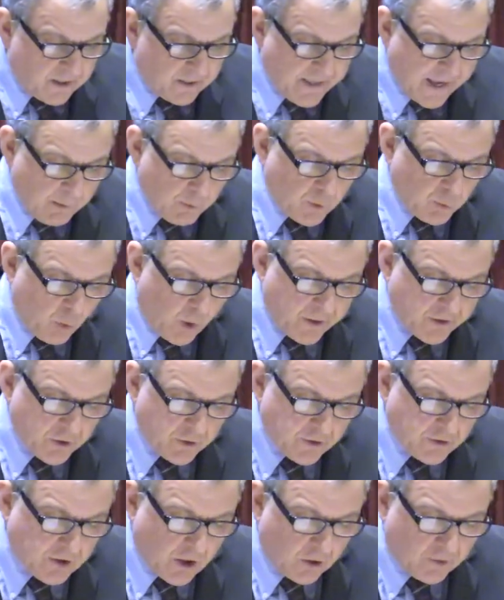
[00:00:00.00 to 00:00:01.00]
They would want
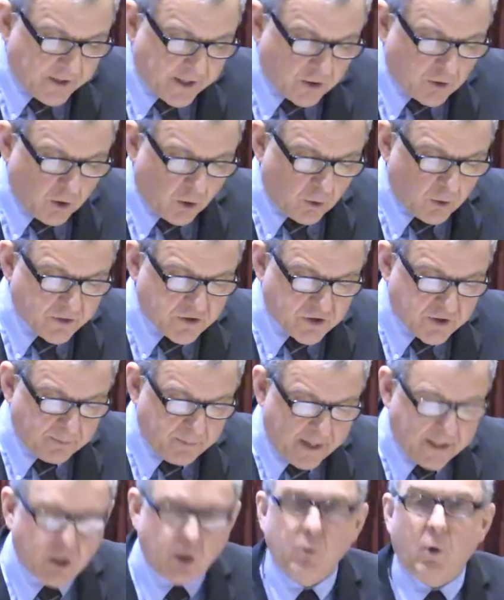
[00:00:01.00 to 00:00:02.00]
you to know their goal is to
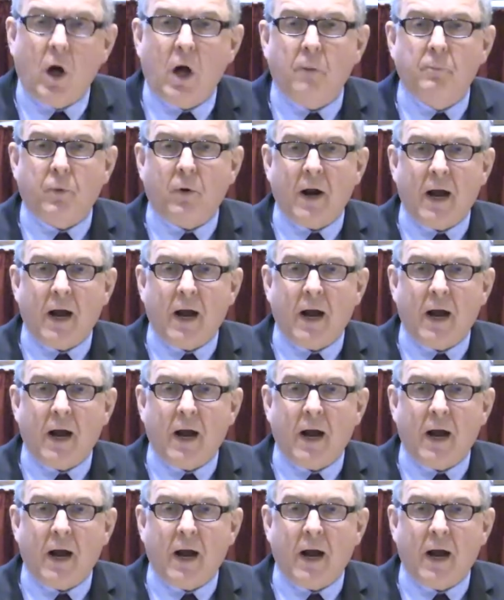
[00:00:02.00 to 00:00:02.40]
make you all